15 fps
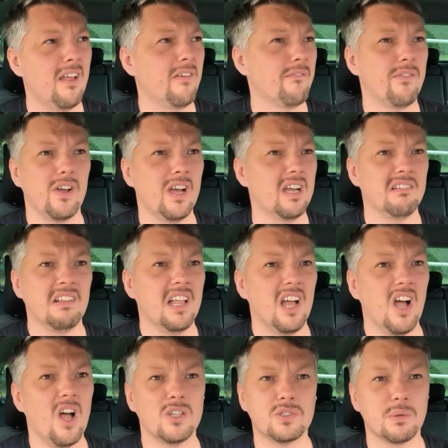for
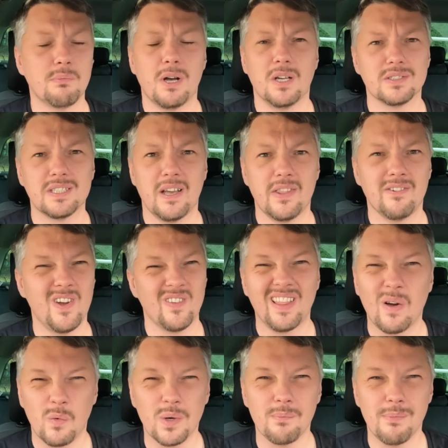100 miles down the road.
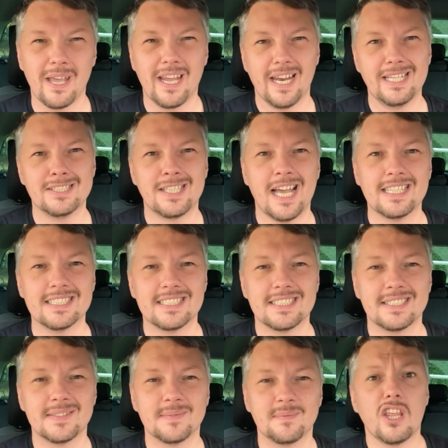That wouldn't make any
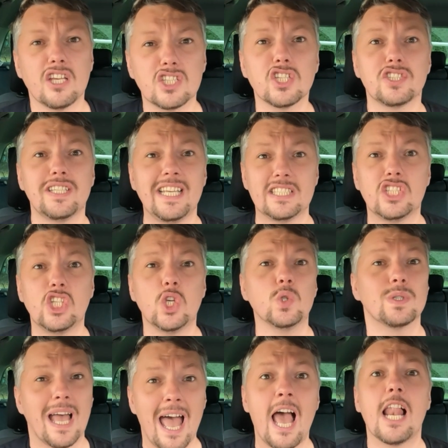sense. You just need to
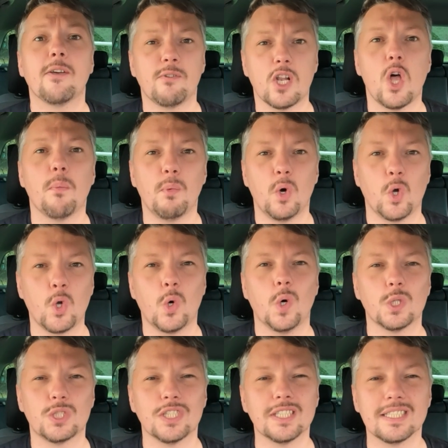use a hell of a lot more
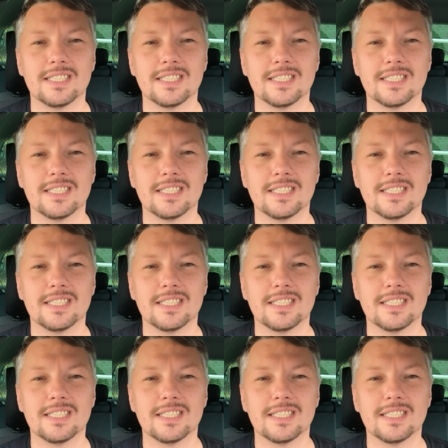caution.